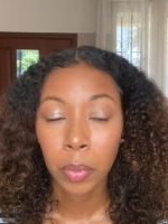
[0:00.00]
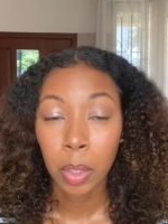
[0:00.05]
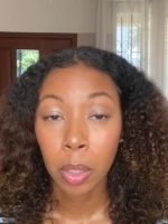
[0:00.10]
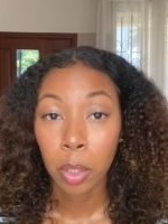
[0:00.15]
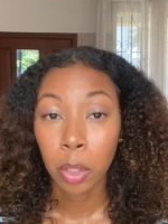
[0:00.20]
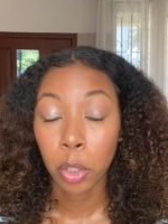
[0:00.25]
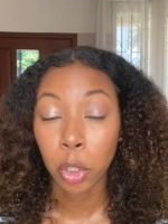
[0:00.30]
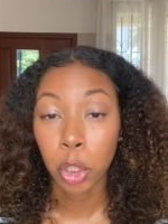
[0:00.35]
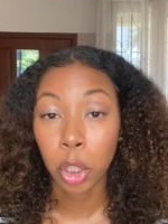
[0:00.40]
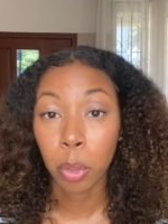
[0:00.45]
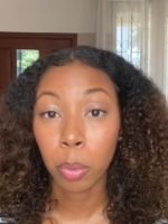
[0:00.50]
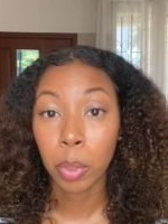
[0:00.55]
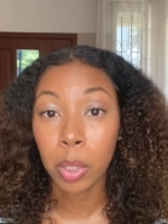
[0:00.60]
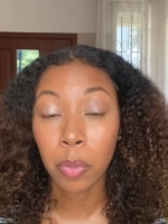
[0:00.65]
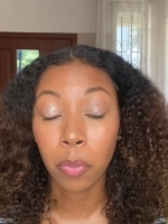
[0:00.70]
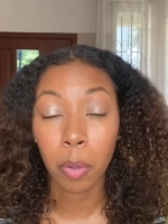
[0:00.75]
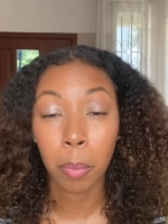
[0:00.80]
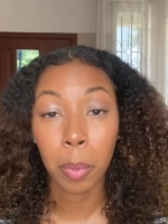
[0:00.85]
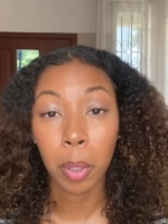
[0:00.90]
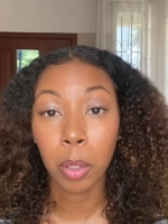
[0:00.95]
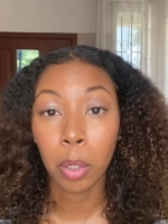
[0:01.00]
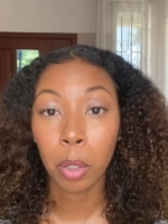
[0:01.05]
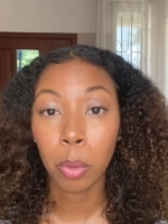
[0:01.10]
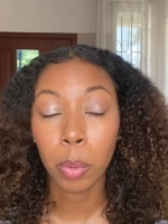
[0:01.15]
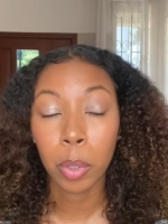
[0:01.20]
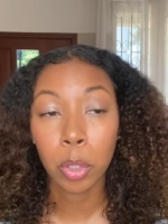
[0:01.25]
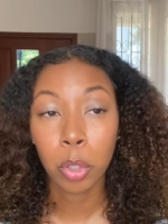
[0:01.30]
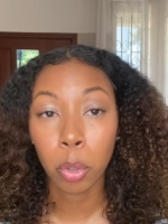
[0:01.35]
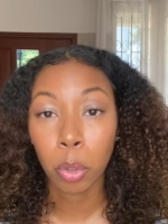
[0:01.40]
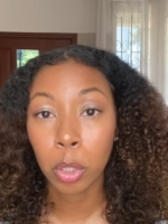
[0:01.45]
She was familiar
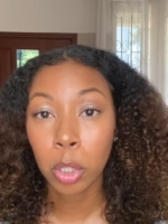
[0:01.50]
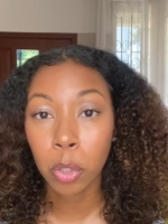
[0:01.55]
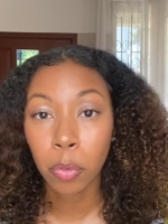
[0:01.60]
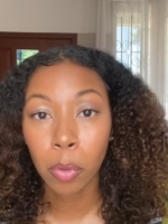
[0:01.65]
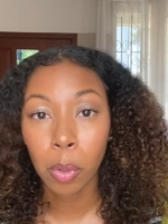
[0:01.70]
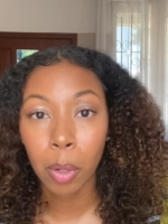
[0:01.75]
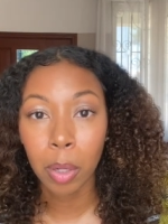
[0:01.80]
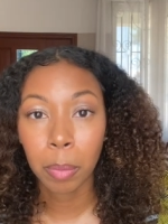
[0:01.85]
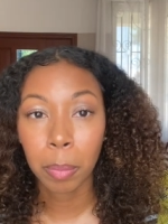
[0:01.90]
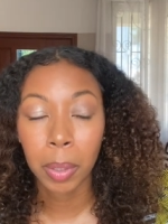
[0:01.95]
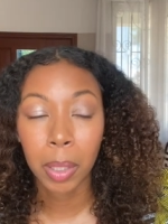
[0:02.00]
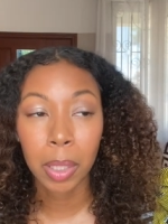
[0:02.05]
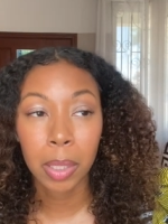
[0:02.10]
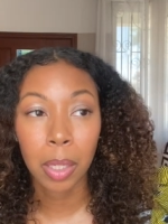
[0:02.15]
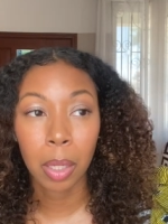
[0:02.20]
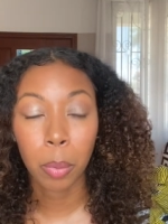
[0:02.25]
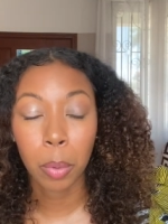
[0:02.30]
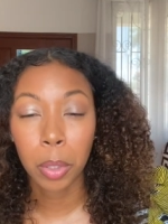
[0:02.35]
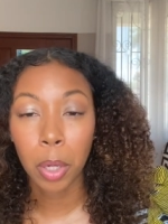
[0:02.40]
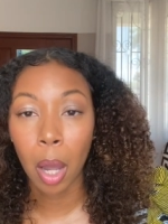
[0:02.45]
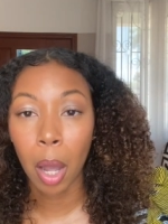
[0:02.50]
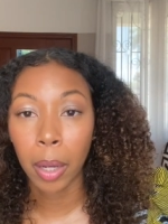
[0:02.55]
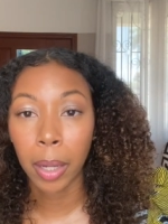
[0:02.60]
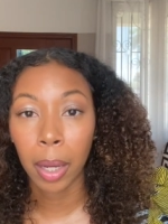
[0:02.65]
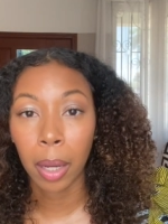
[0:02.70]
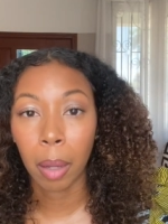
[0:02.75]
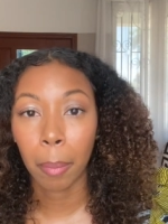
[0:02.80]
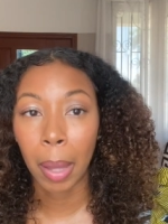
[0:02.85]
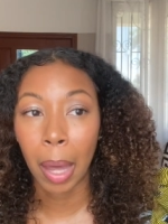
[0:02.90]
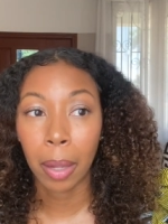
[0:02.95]
with George Floyd because they were
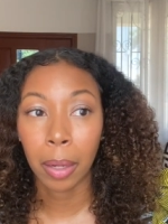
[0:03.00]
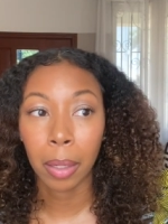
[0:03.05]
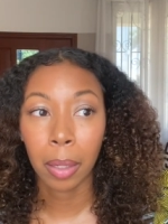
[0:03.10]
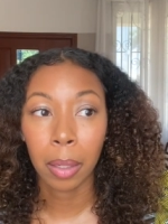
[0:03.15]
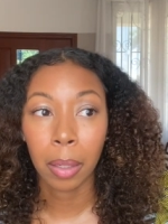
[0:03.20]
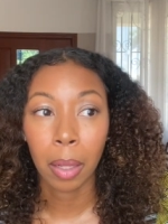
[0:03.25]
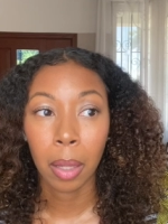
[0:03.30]
talking about it.